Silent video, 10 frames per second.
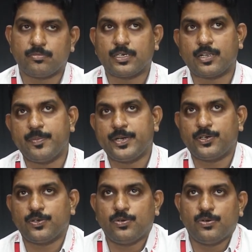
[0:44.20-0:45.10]
When coming
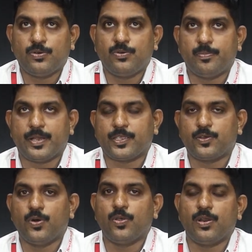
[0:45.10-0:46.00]
to my
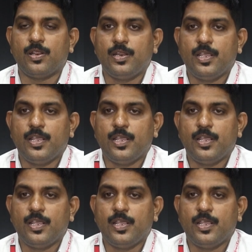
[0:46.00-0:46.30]
goal,